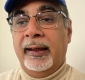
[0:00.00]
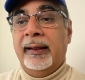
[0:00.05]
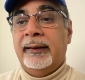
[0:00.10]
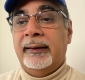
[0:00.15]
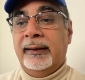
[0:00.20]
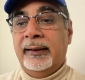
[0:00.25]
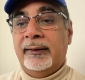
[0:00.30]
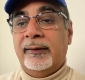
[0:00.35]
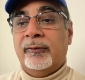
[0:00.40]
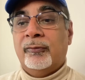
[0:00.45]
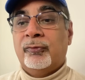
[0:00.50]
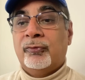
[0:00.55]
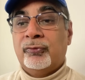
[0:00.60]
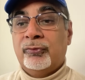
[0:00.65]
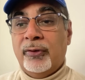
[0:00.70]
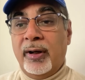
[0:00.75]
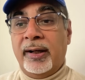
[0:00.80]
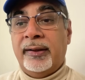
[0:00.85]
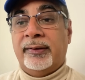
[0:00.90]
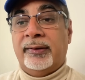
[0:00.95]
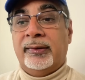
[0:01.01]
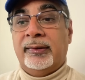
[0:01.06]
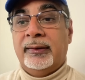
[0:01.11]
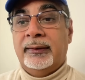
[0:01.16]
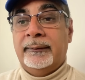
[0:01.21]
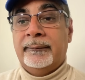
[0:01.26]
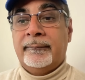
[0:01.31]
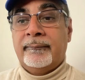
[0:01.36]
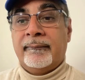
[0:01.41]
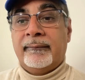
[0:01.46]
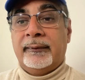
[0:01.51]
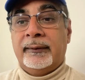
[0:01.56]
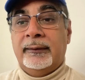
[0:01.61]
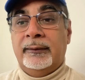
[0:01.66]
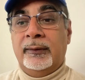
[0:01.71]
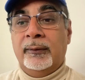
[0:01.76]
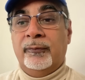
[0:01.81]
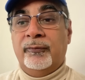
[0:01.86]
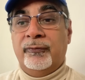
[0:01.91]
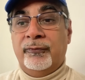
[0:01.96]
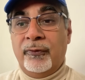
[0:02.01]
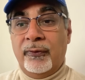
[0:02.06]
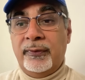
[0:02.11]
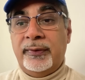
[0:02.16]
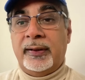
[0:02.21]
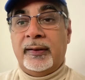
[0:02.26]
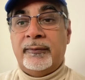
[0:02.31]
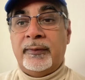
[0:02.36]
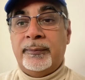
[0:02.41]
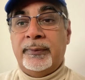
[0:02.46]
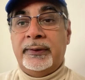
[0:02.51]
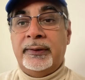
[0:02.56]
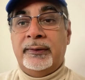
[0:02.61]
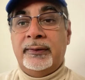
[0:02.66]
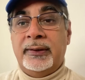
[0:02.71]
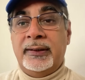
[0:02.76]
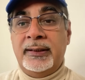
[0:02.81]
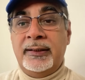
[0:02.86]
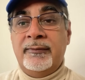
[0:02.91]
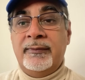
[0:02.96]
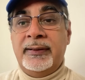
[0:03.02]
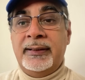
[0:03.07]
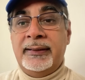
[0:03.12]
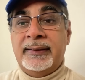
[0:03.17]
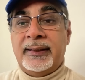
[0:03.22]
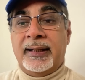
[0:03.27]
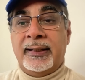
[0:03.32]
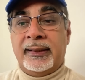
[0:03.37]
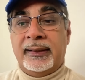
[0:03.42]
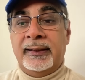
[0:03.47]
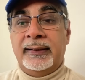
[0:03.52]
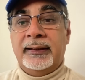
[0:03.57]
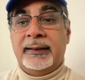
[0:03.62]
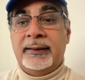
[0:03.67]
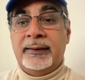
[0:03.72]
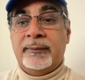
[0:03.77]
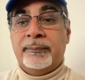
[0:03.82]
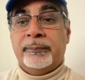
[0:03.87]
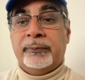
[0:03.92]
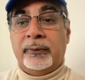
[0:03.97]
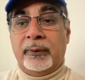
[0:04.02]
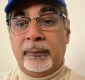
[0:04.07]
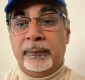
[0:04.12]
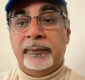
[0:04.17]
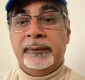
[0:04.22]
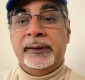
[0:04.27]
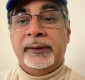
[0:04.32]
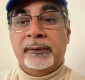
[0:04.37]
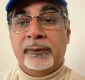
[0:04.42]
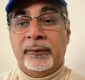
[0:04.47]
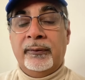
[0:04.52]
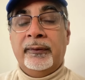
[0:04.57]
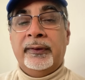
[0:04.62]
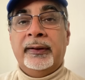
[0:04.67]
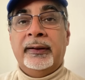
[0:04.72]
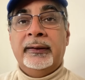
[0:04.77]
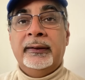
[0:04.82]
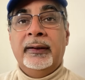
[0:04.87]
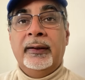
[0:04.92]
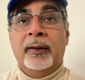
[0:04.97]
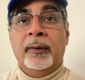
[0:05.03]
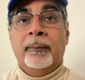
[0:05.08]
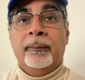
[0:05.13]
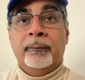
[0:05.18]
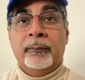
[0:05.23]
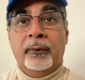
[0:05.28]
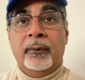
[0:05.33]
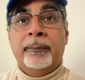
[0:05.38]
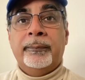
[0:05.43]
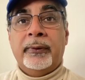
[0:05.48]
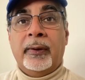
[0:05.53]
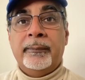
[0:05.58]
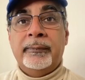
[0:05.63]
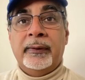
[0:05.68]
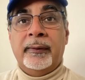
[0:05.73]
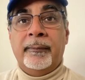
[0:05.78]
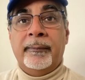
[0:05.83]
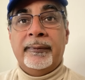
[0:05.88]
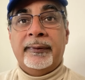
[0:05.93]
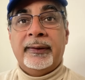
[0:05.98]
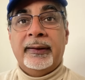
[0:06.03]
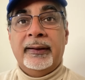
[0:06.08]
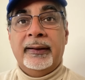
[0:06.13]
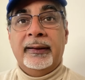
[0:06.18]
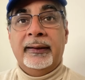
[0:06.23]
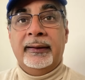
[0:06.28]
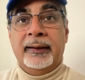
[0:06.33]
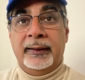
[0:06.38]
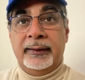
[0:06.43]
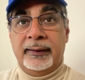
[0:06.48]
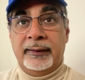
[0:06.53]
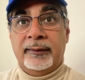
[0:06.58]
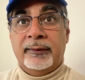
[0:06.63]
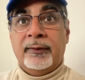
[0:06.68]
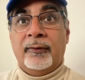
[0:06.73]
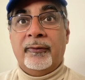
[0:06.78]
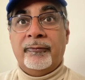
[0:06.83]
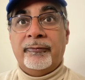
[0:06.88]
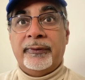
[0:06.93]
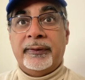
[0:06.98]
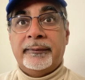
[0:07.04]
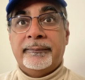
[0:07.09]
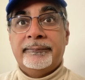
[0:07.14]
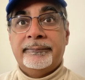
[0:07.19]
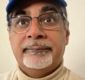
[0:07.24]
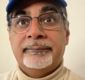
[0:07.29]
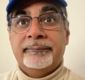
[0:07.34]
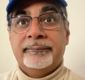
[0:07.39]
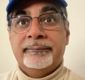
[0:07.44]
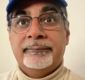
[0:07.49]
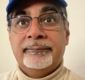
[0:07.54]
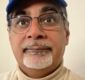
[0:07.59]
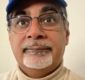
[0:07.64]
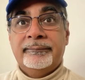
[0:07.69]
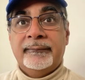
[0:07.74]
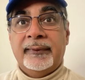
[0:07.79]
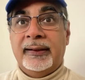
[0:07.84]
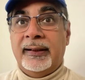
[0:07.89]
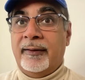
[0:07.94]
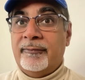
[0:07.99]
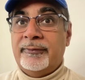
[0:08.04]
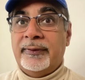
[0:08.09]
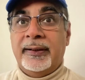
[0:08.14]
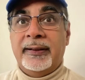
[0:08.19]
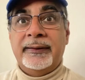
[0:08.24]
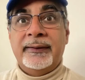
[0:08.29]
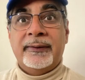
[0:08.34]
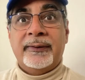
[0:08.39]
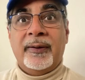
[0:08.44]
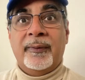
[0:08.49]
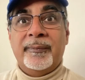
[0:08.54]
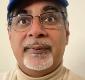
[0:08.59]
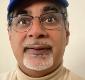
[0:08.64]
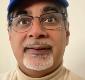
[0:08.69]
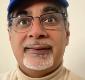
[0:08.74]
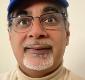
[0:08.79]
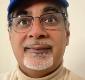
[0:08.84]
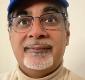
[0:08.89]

this rush to force everybody to EVs, I think, is probably causing more problems than it's solving. Love to hear your comments.